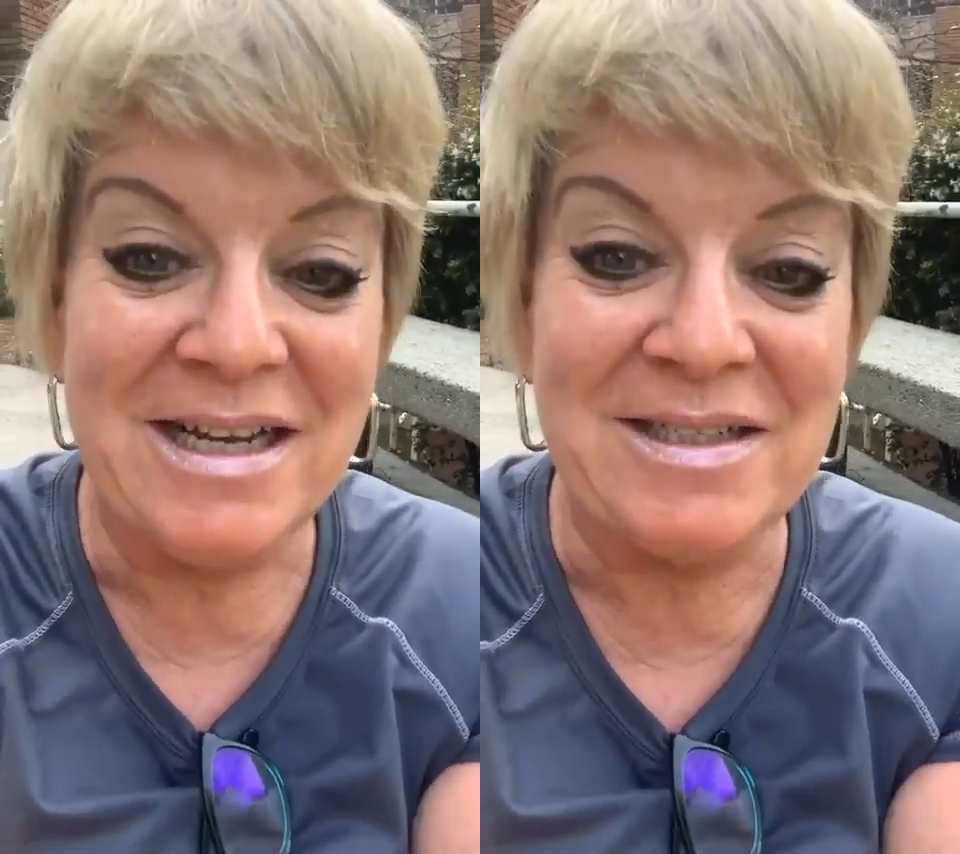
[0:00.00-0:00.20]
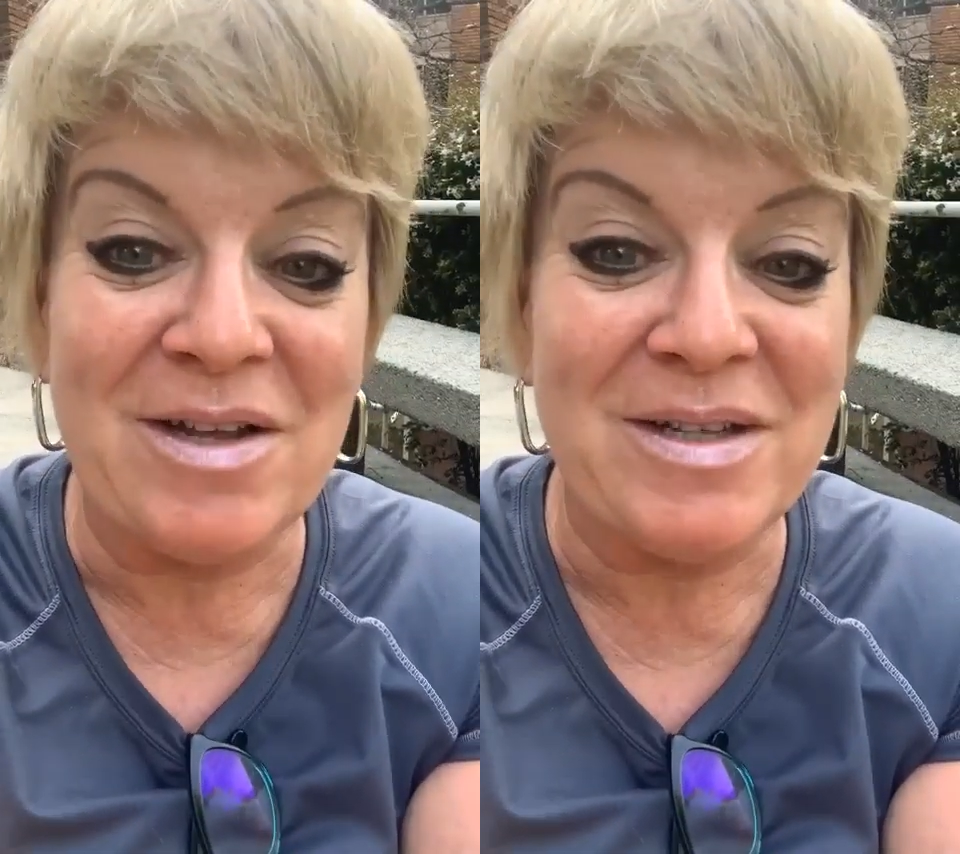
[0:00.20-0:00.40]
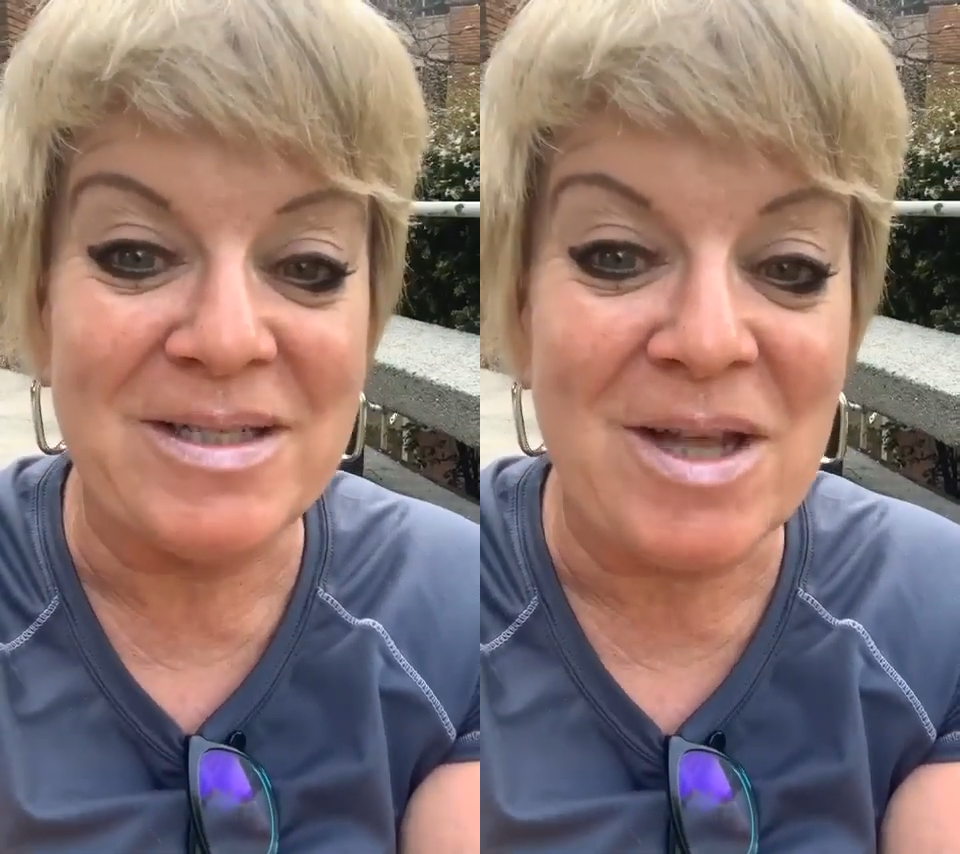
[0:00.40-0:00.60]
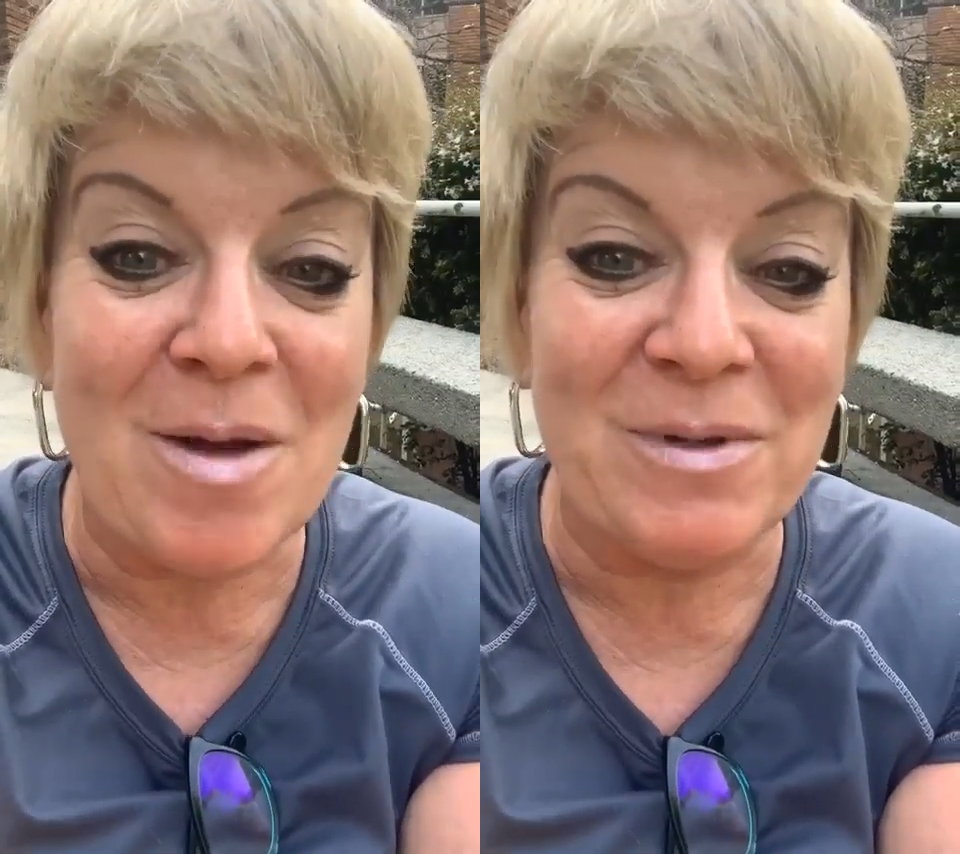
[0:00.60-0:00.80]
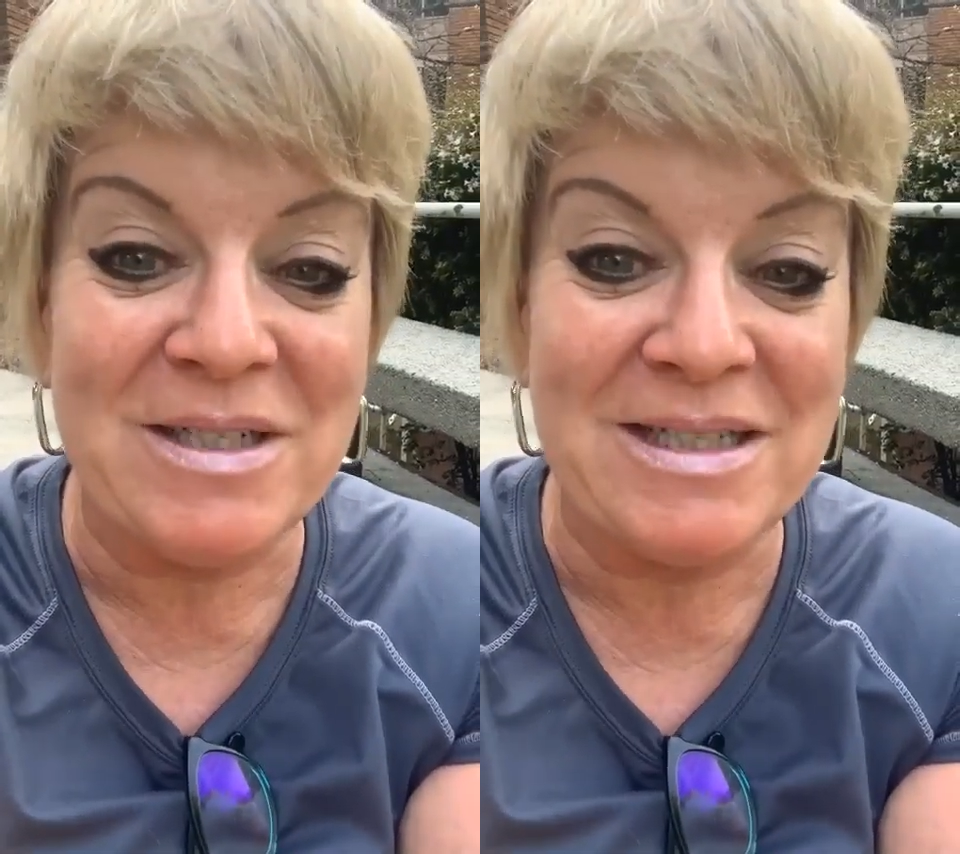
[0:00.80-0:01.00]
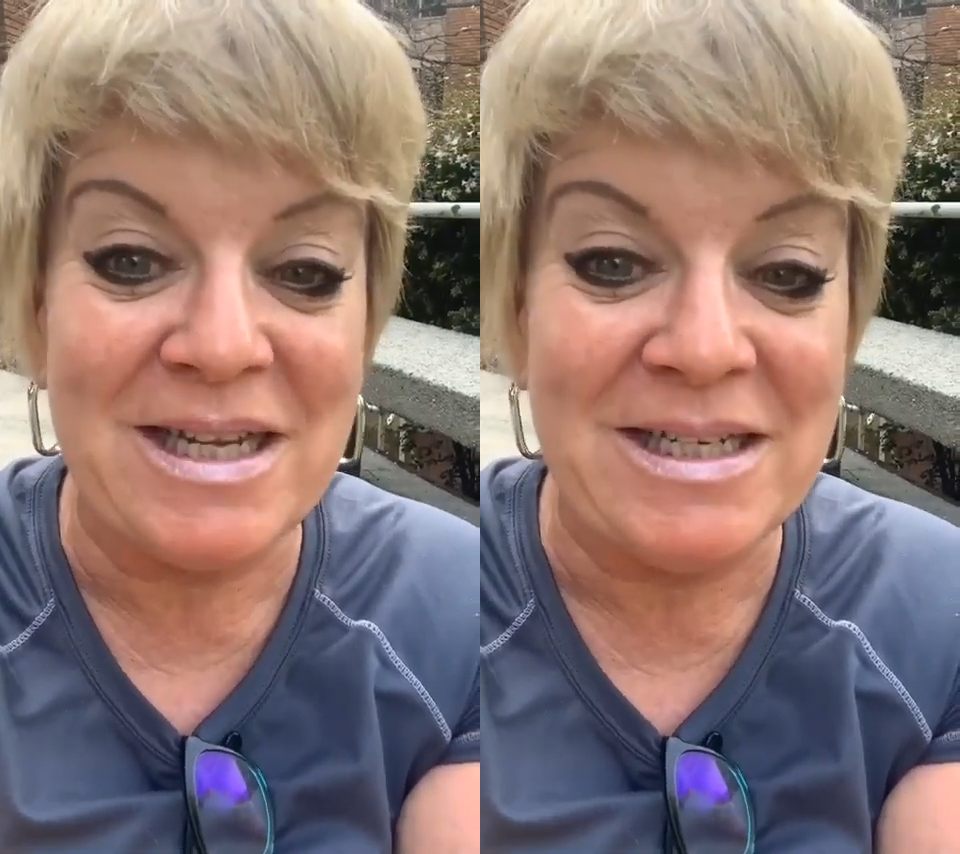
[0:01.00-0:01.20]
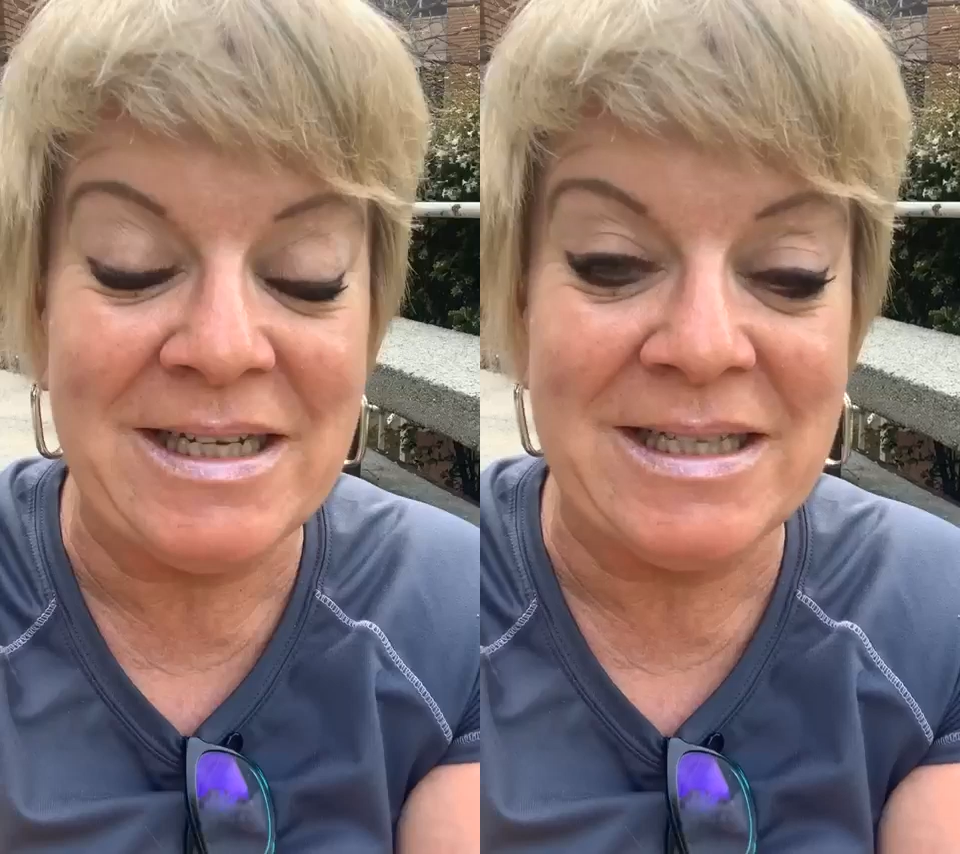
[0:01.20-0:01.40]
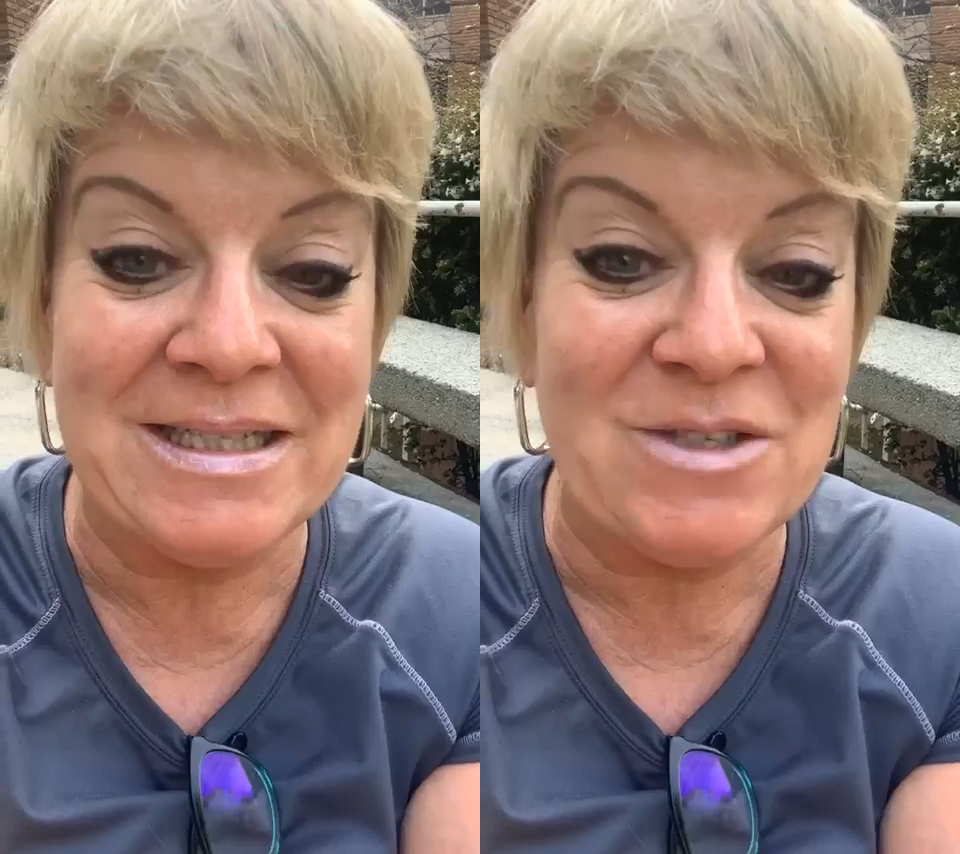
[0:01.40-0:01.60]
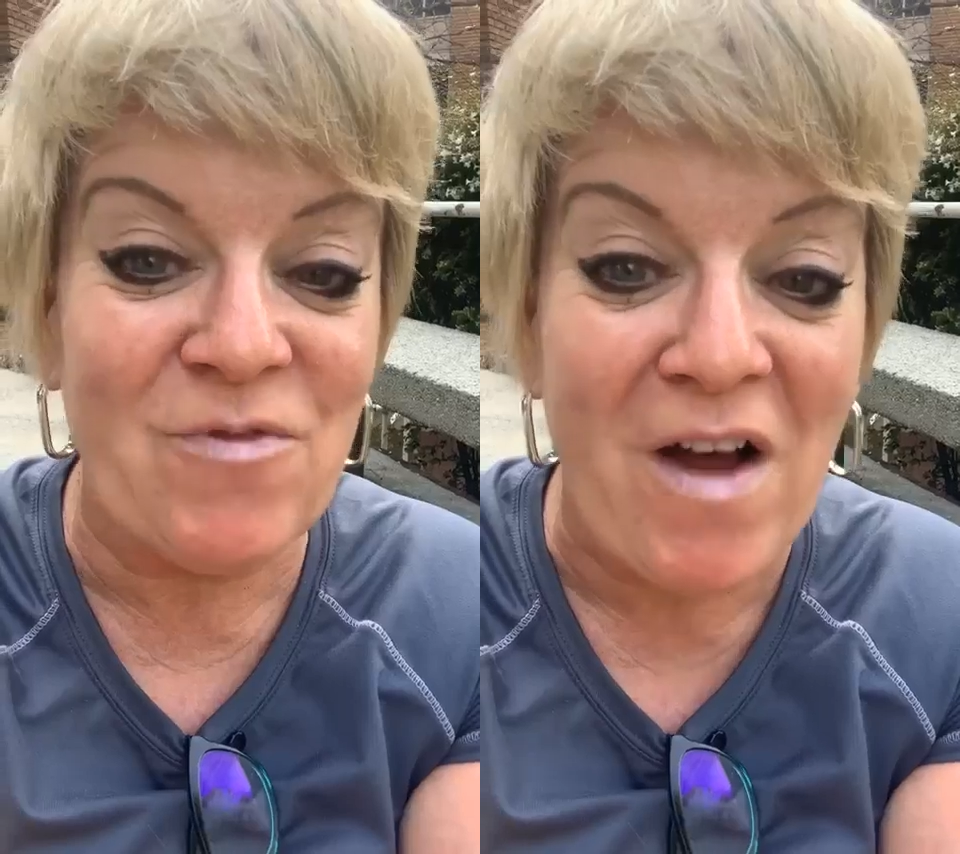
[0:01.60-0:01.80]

And so this couple is eating in this